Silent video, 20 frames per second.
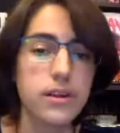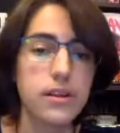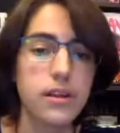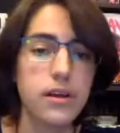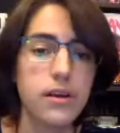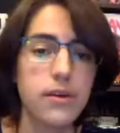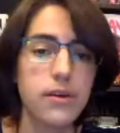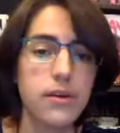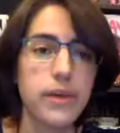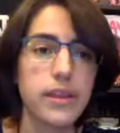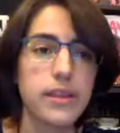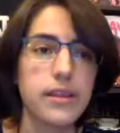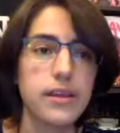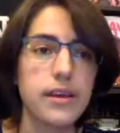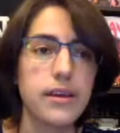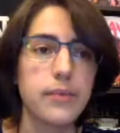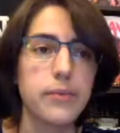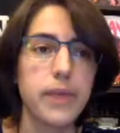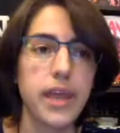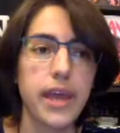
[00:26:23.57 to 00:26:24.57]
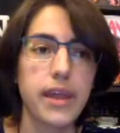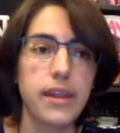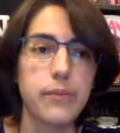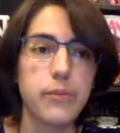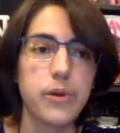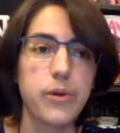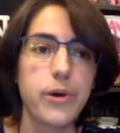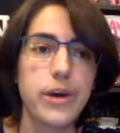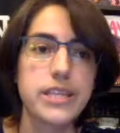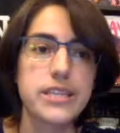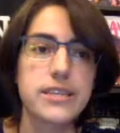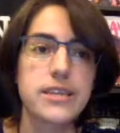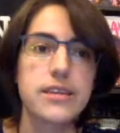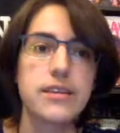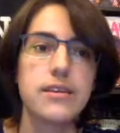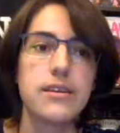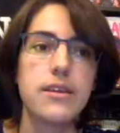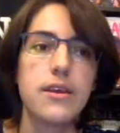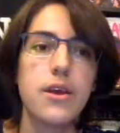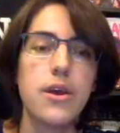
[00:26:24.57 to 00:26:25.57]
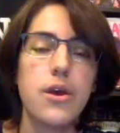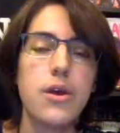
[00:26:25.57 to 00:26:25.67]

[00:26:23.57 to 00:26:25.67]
along with Michaela McQueston,